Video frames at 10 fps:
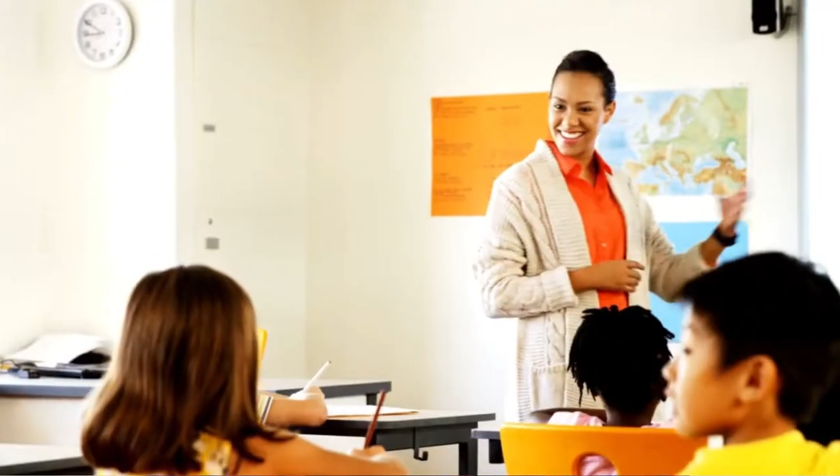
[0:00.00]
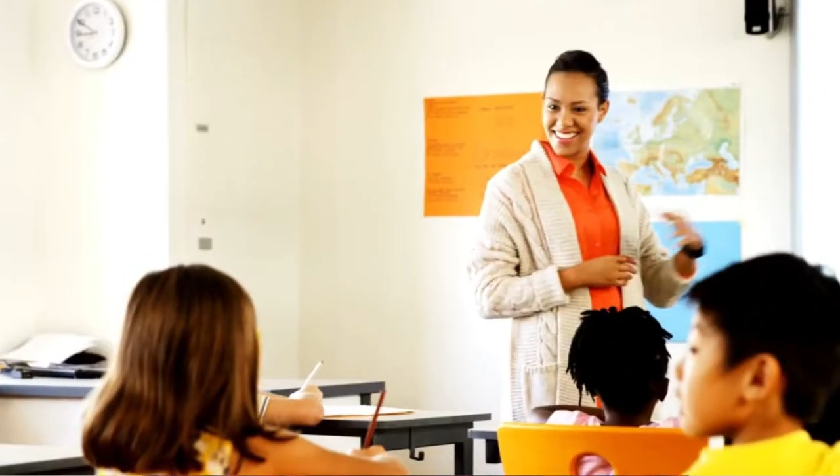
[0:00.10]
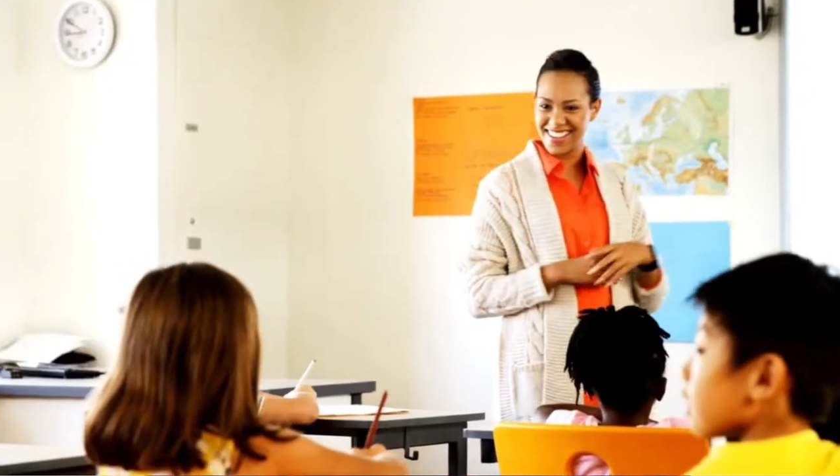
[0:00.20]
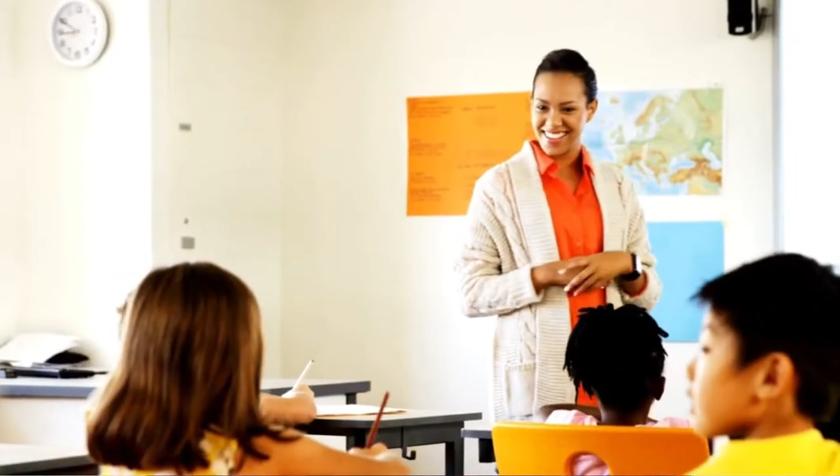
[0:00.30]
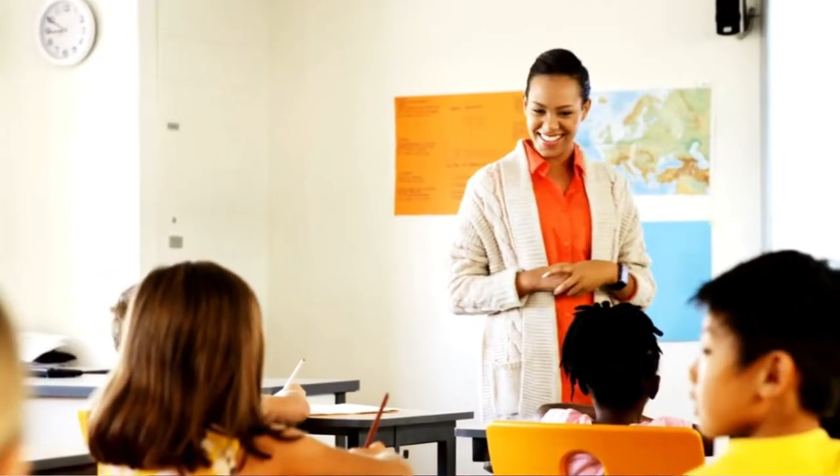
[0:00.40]
are
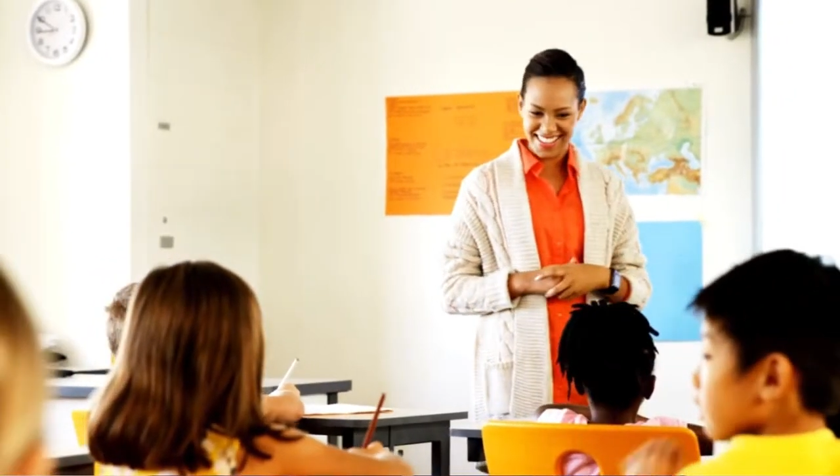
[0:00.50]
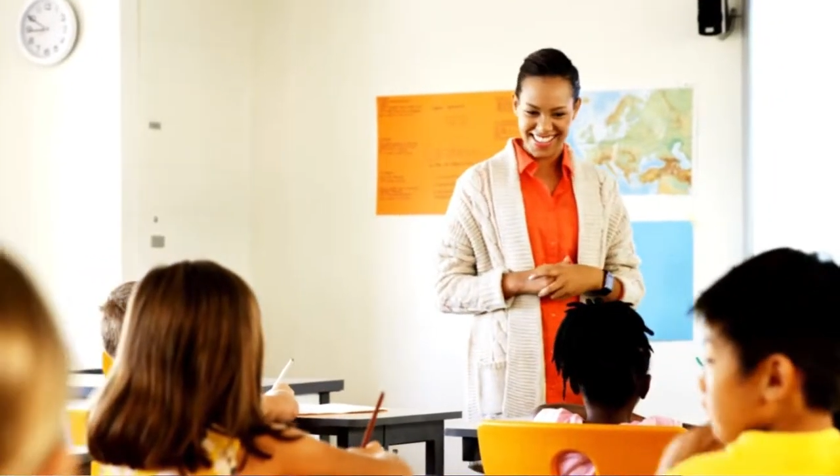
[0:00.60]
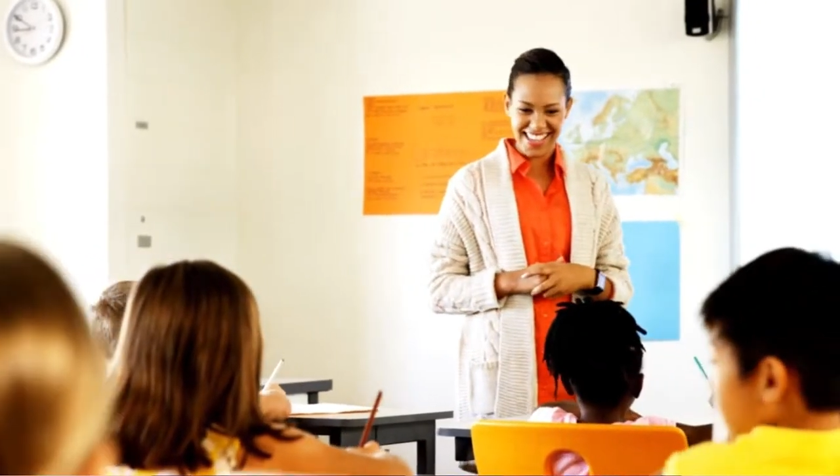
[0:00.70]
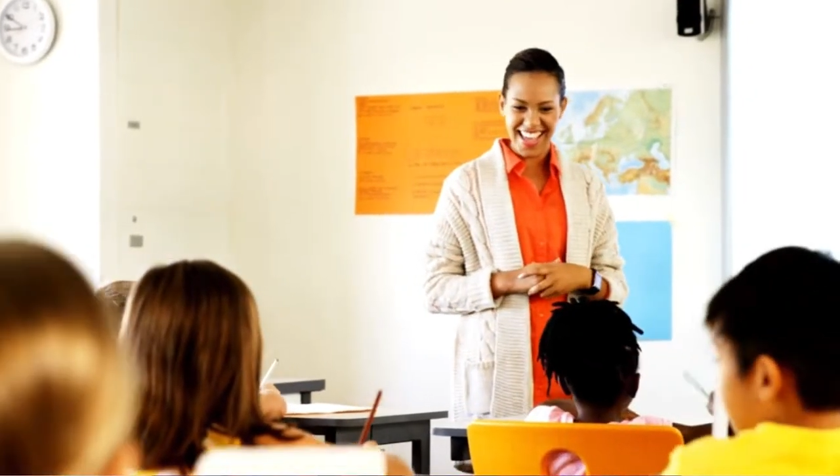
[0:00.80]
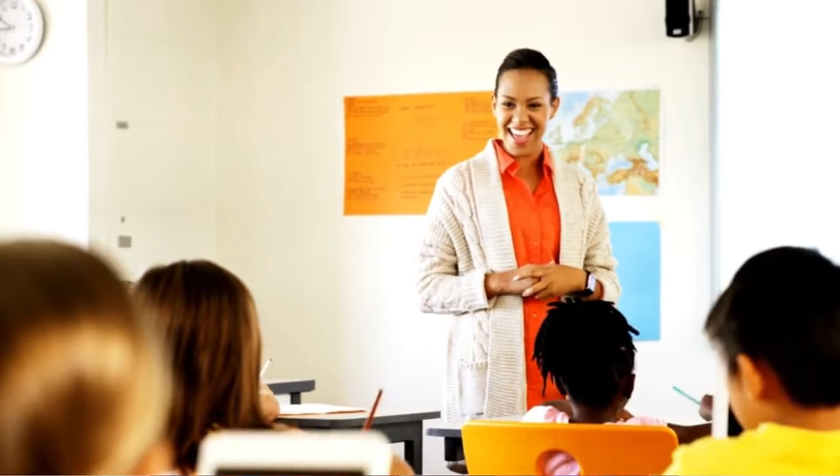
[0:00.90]
in a
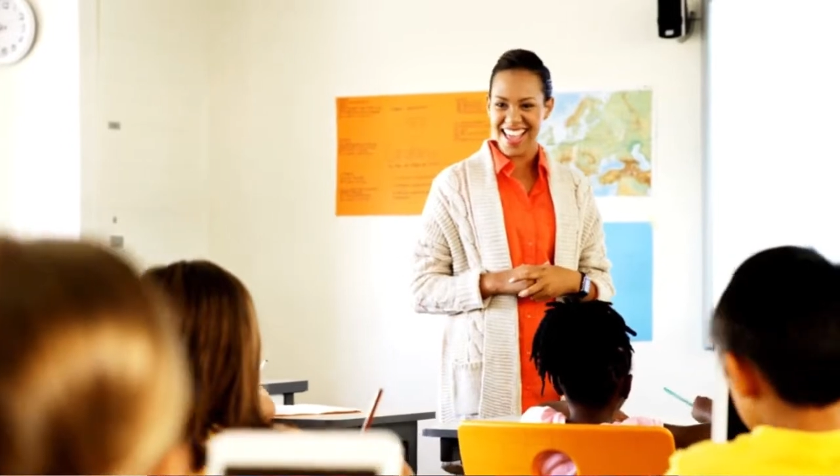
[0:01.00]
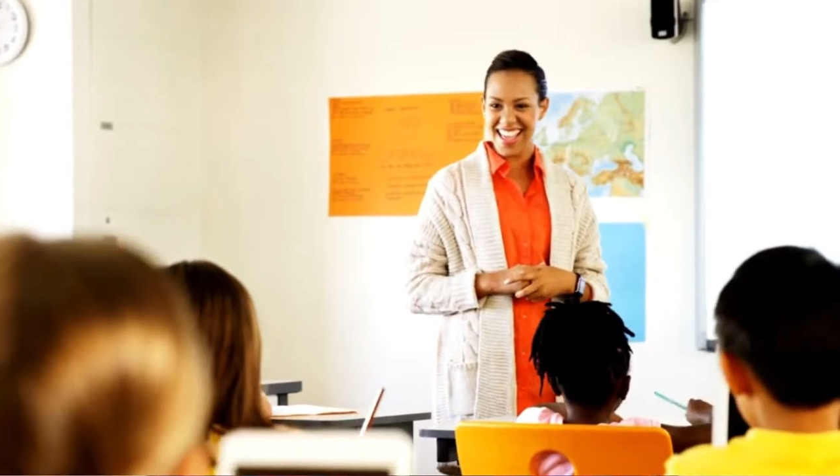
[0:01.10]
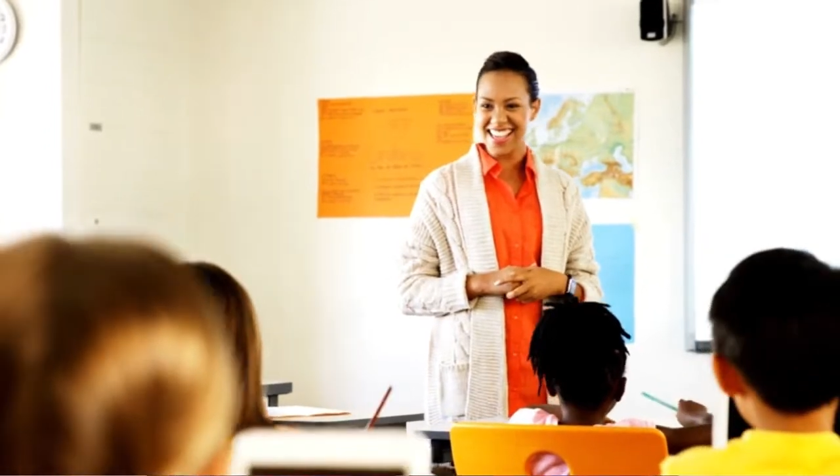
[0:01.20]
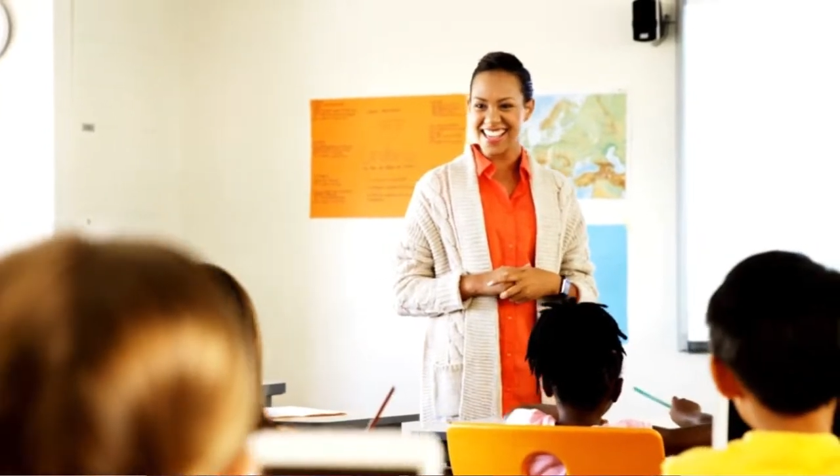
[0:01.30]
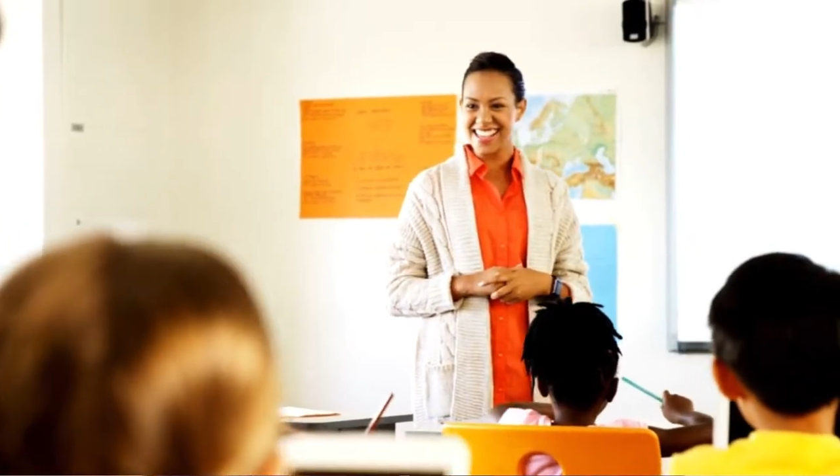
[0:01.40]
predominantly
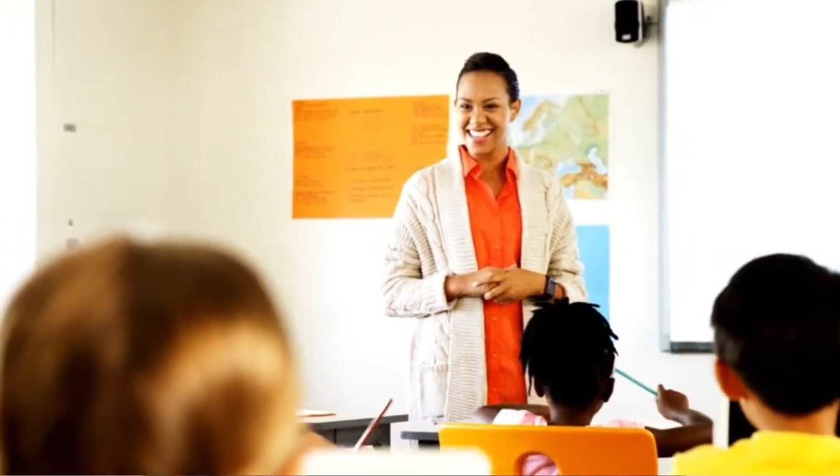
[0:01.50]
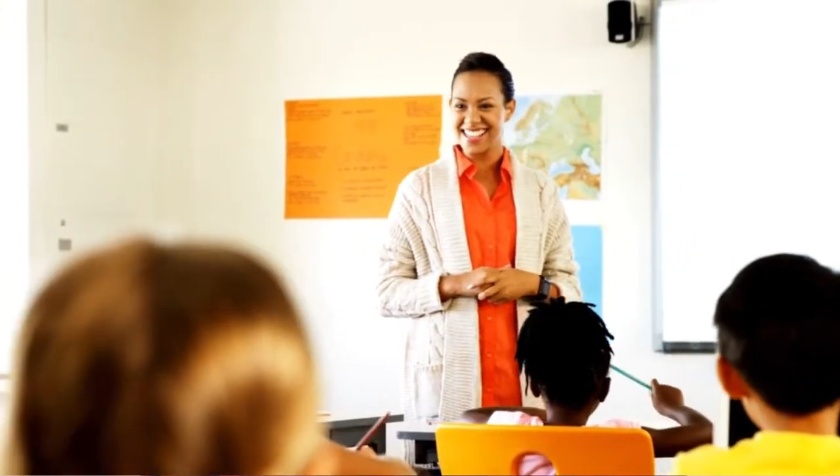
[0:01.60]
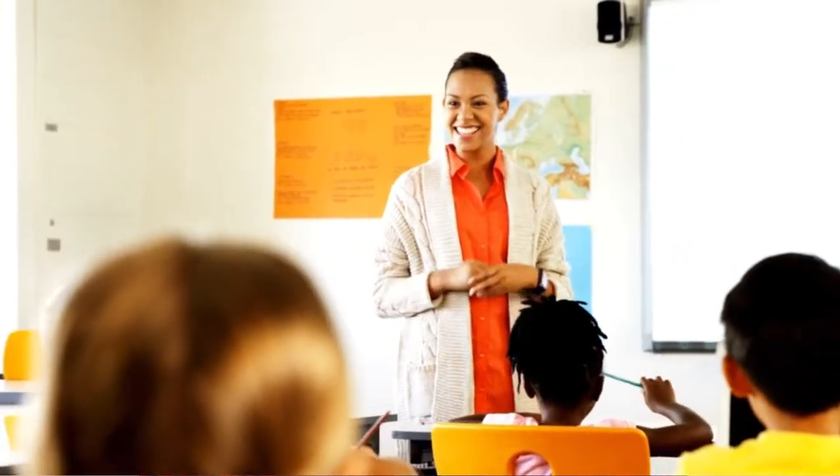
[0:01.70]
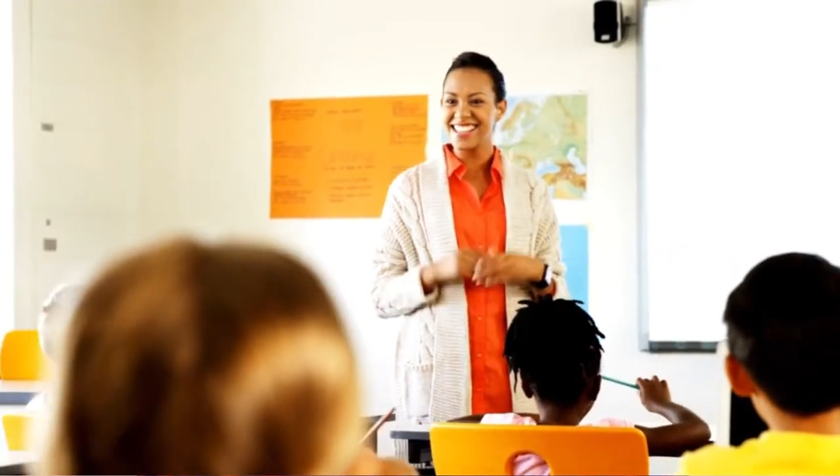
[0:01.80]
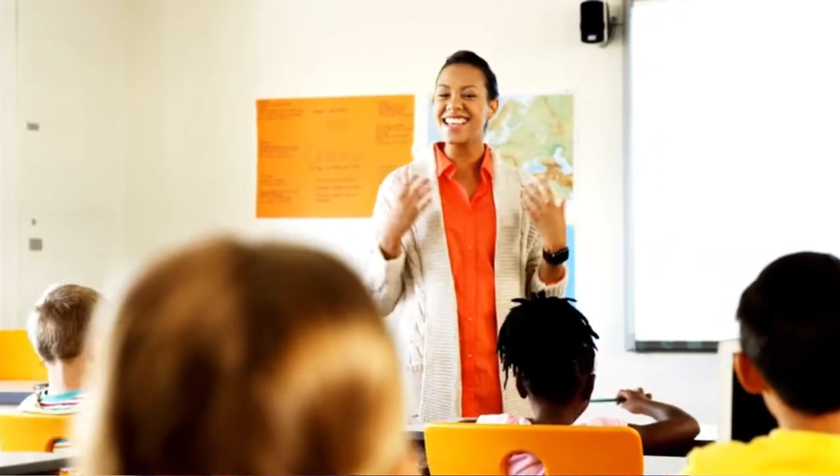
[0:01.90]
teaching
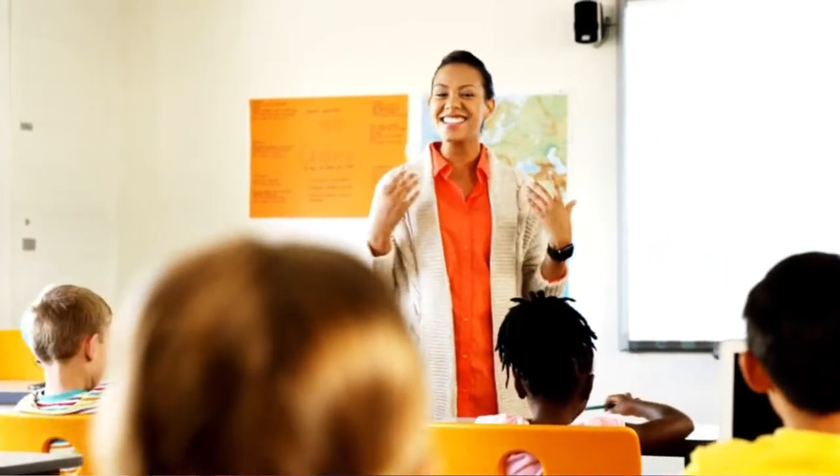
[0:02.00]
role